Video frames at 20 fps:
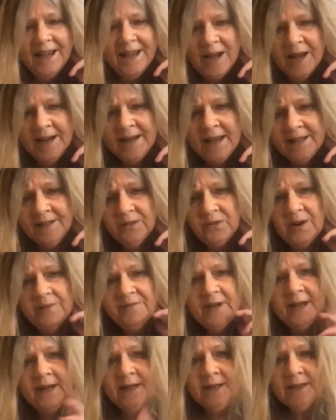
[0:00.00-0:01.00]
And as
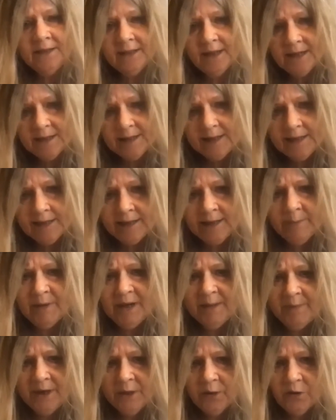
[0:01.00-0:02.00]
Raphael has said, he, he
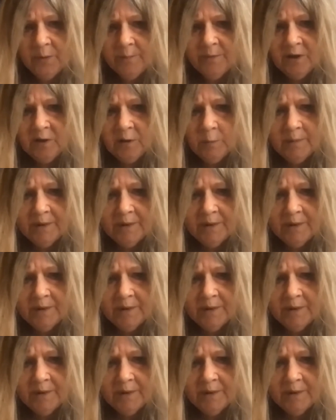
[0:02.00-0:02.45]
may be a criminal,